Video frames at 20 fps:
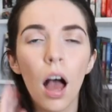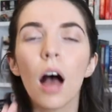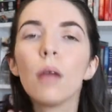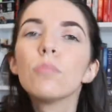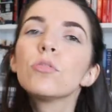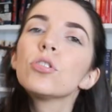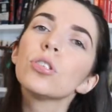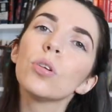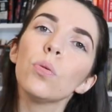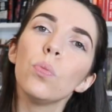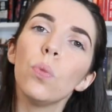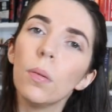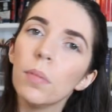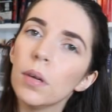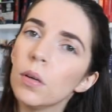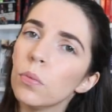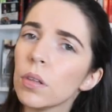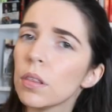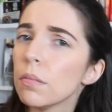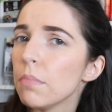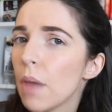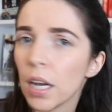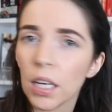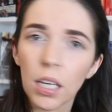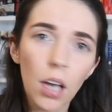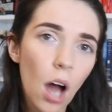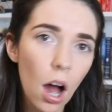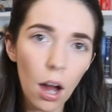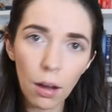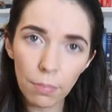I'm just a woman with
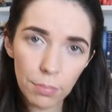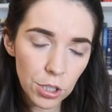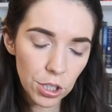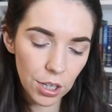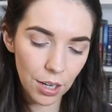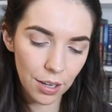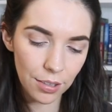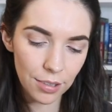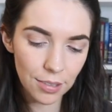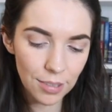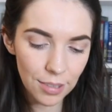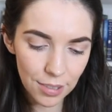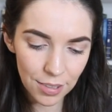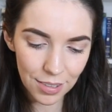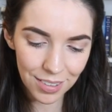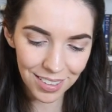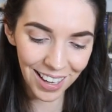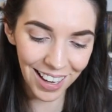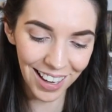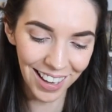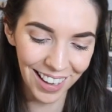many options.